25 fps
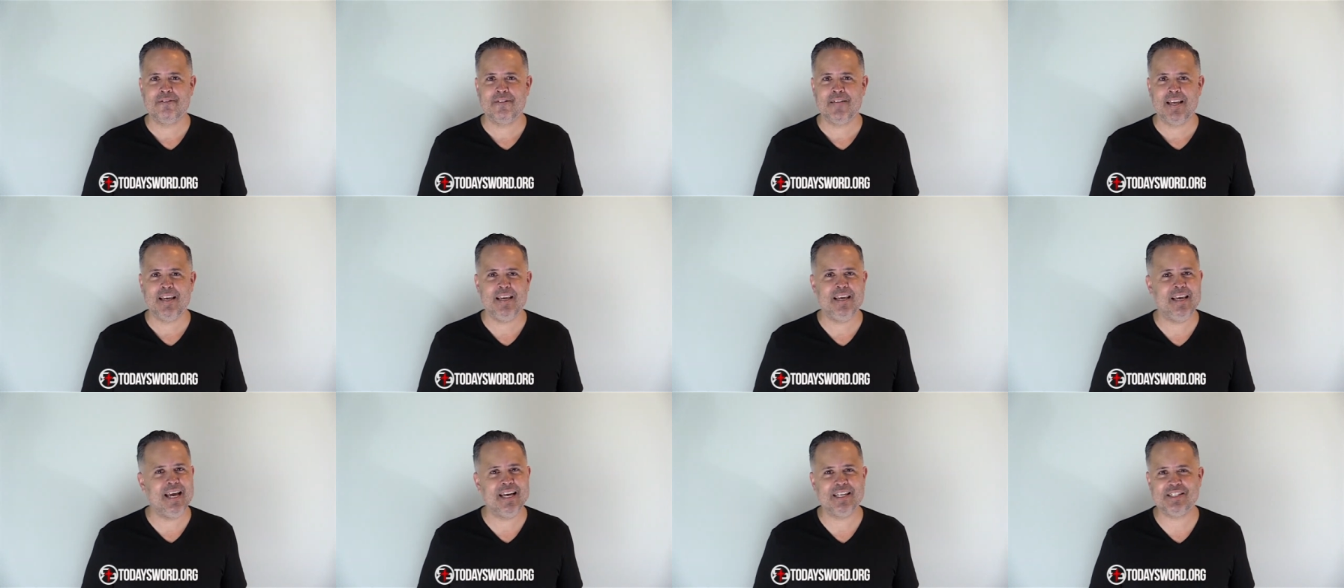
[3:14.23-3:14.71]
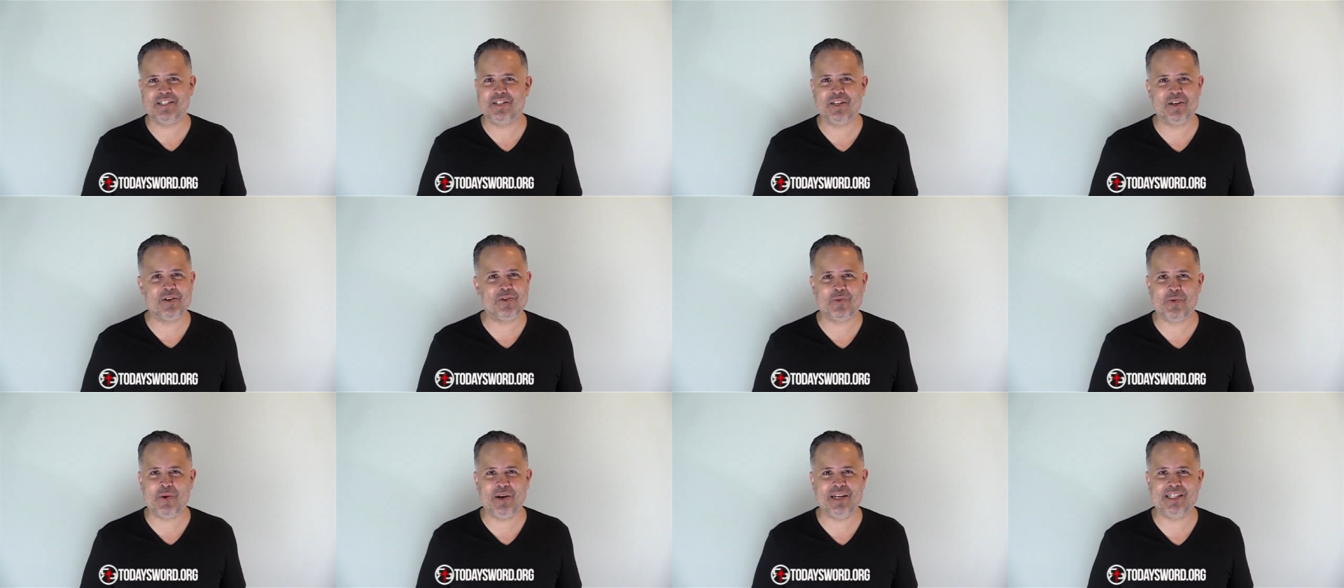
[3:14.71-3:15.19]
He has the
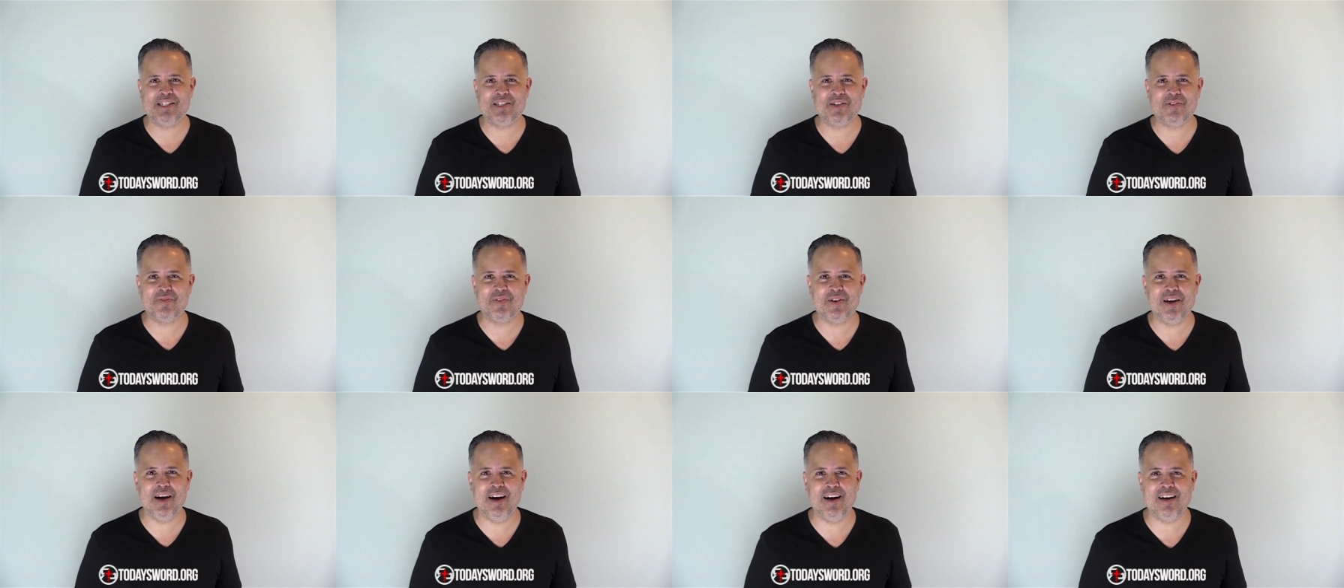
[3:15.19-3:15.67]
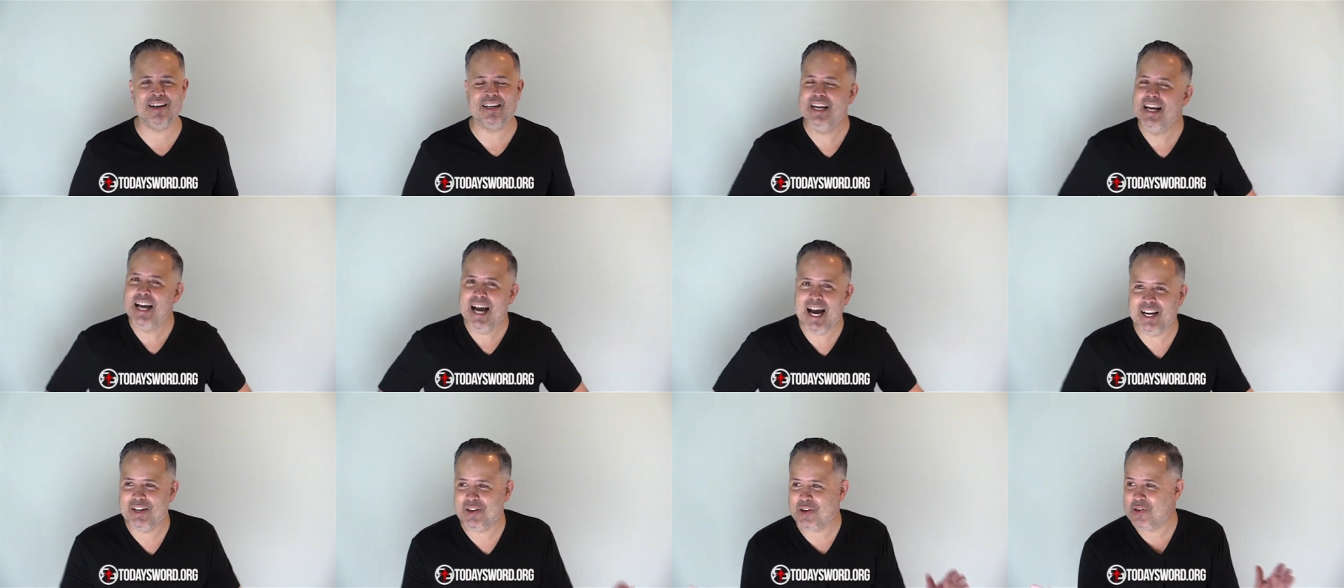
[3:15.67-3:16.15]
grace of God.
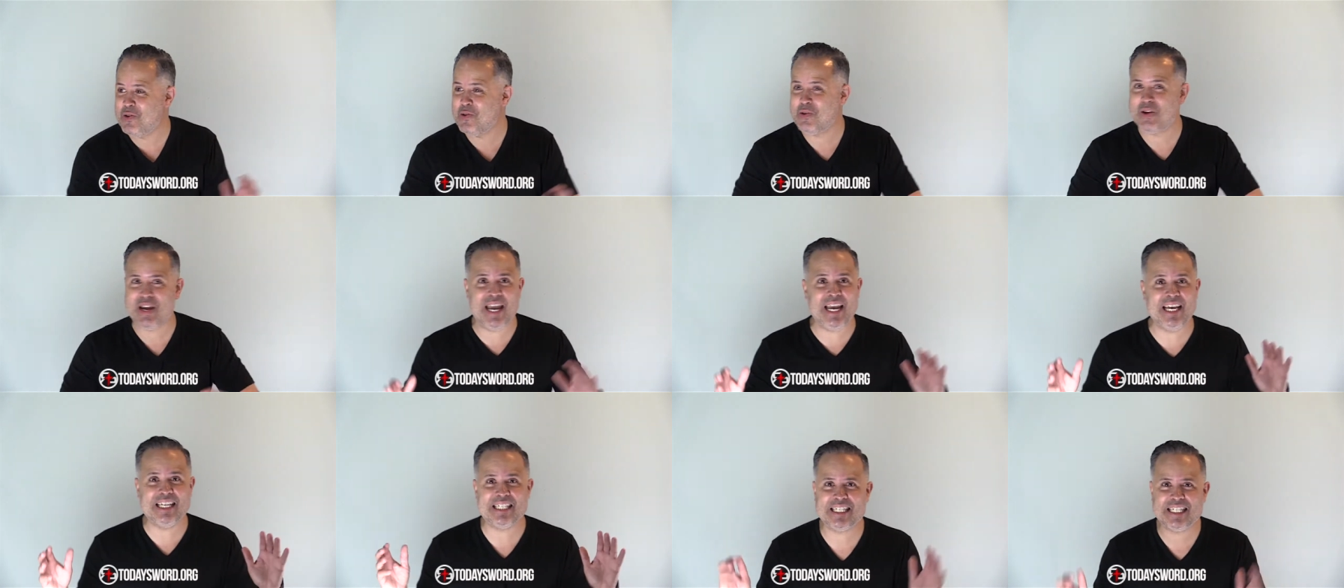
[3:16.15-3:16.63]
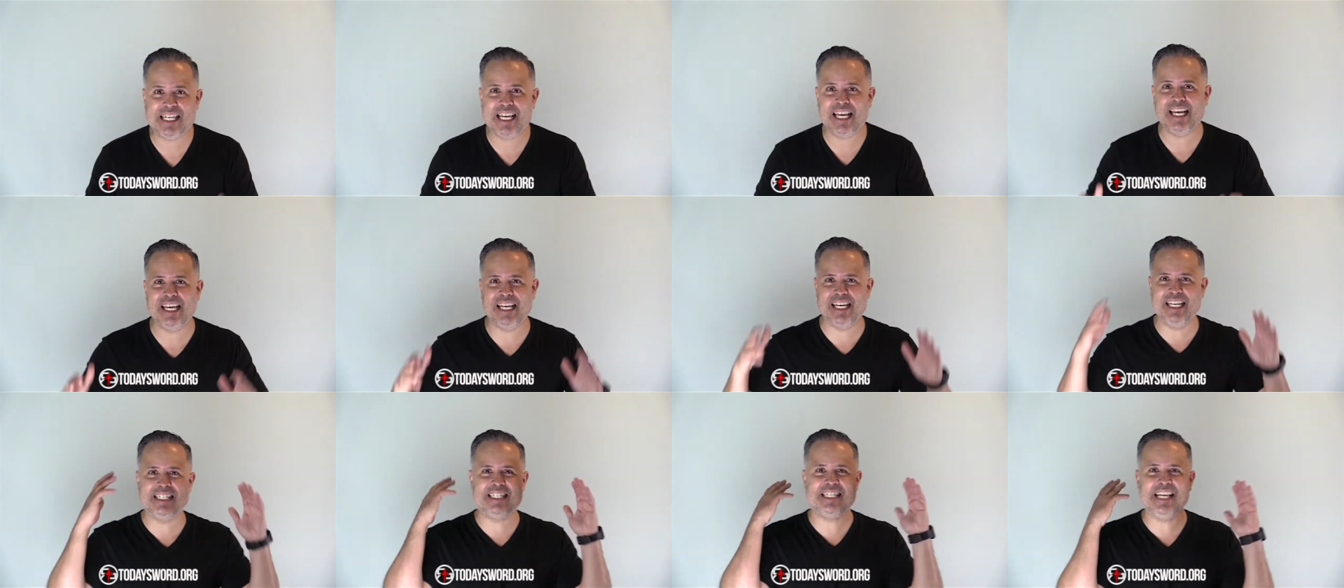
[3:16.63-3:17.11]
I know you can't see
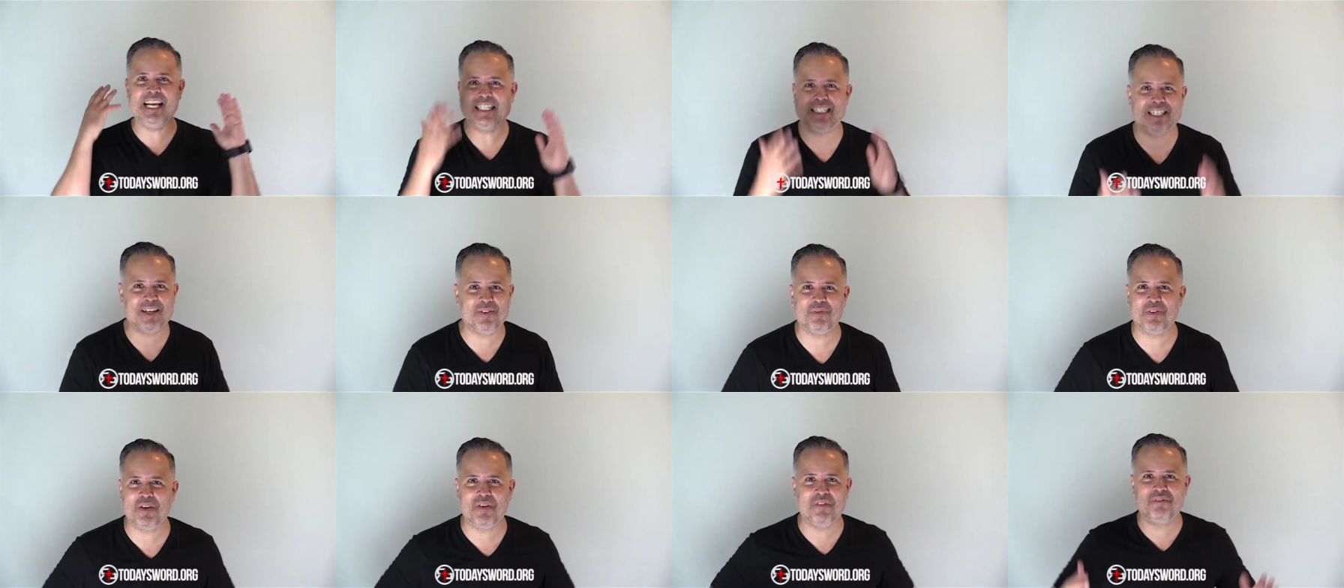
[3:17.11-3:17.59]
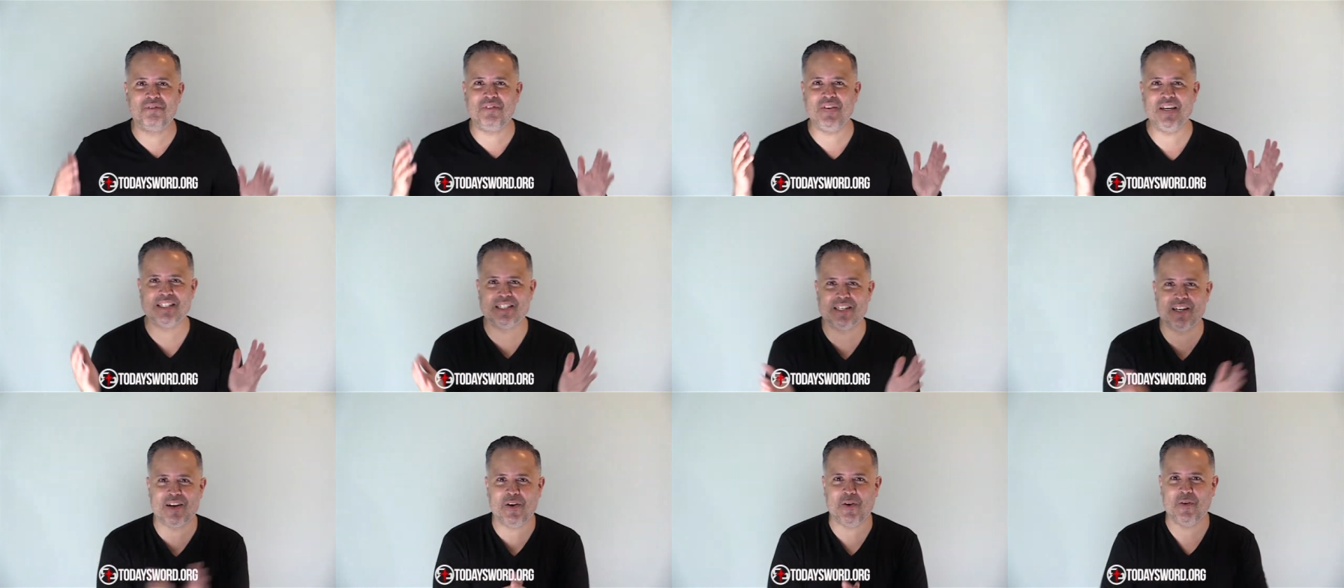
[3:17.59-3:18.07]
it. It's not something
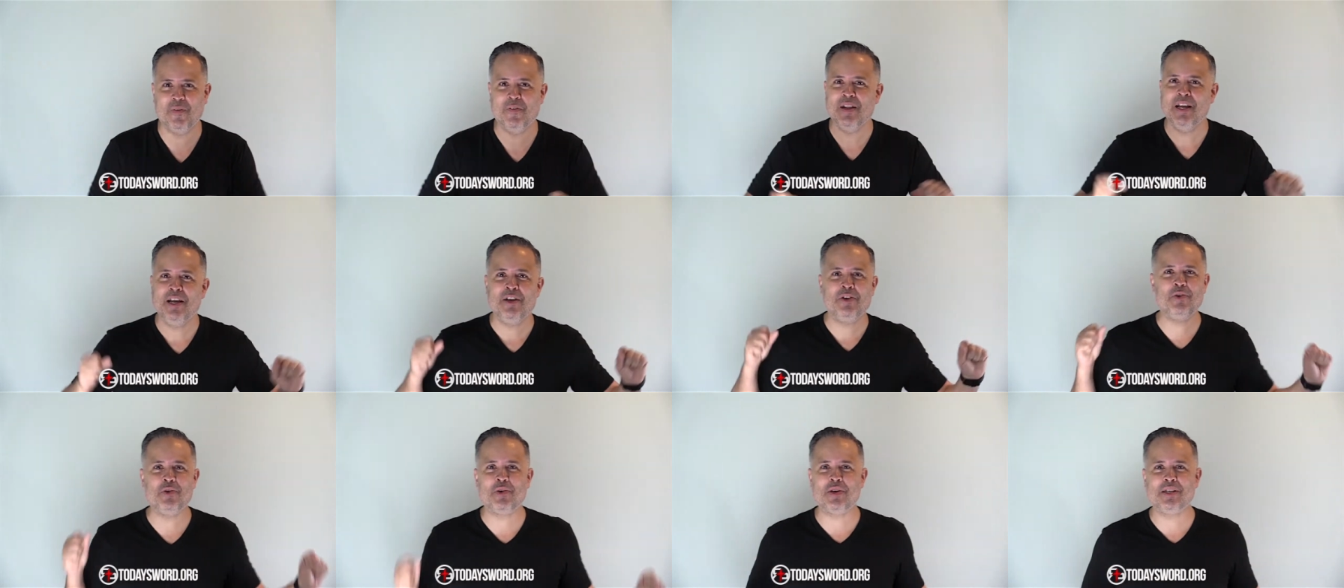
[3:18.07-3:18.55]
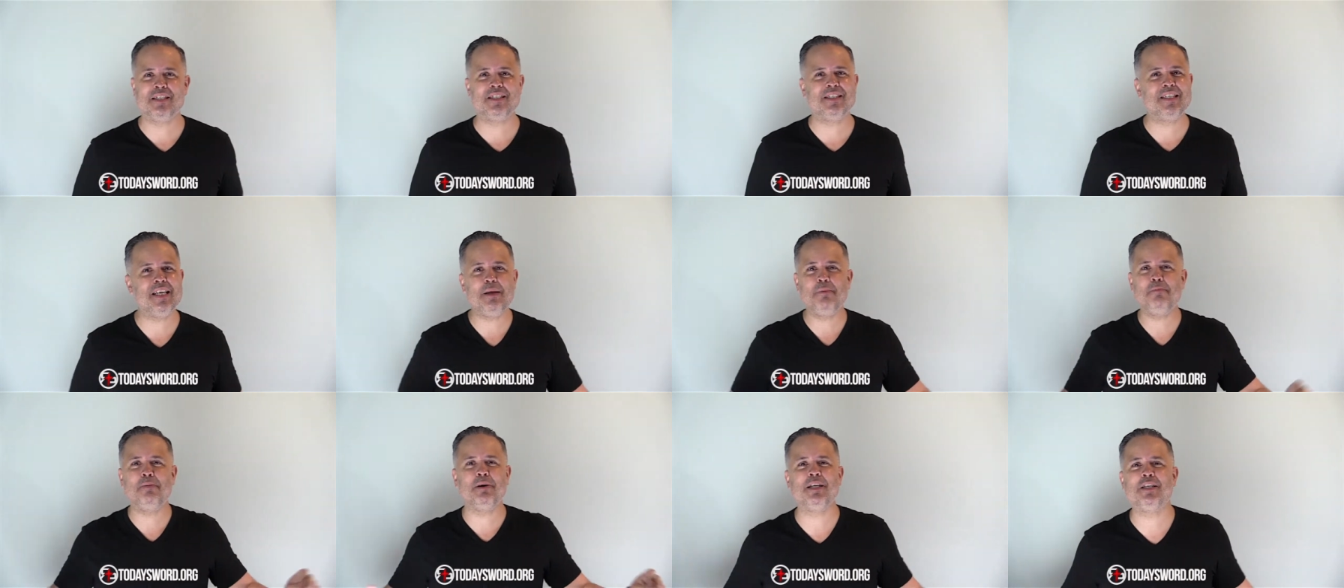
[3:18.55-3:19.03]
physical you can
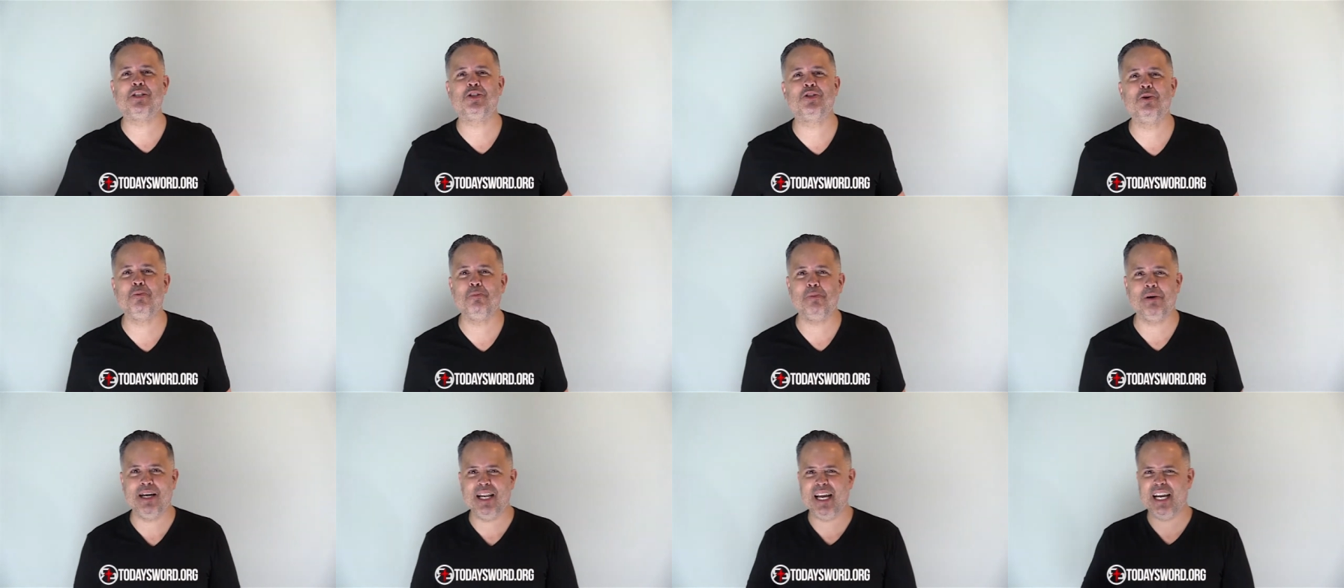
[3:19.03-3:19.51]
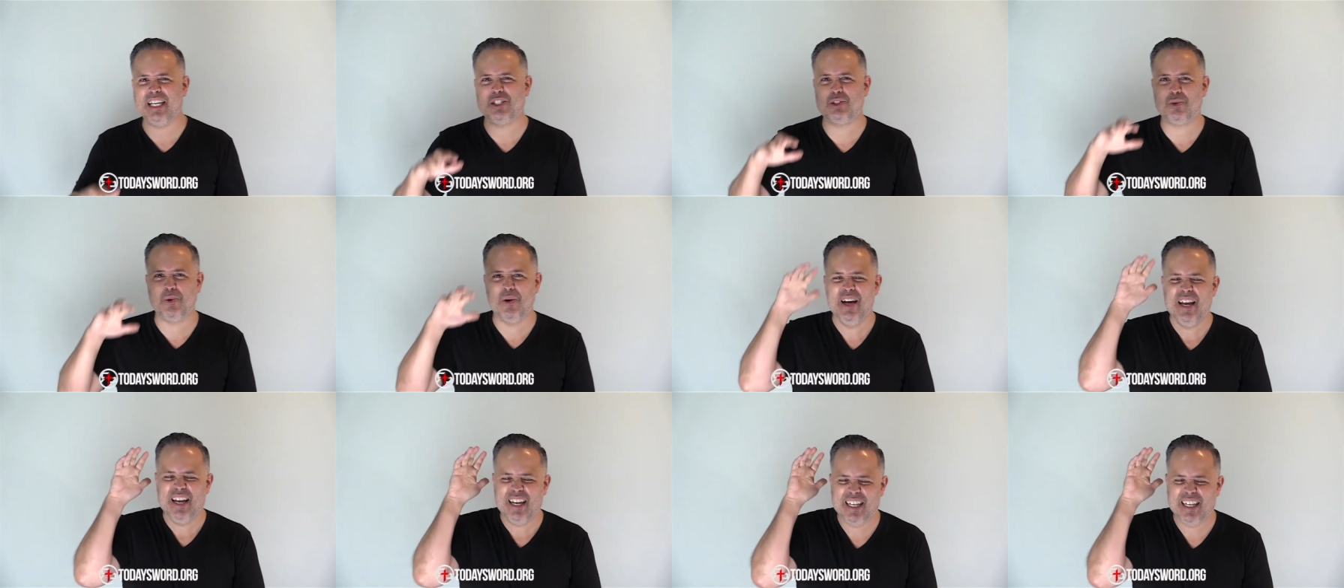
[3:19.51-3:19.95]
see, but it's supernatural.